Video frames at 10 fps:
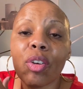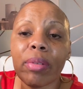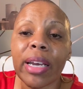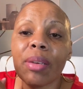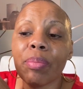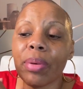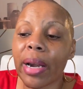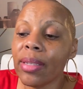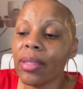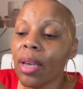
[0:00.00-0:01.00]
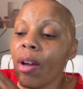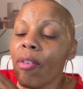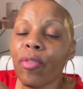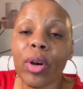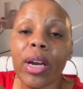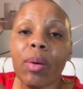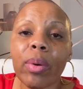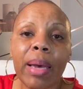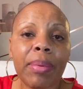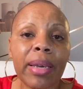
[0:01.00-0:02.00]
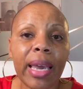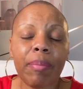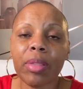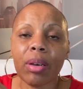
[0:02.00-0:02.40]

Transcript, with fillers: great price for a webcam.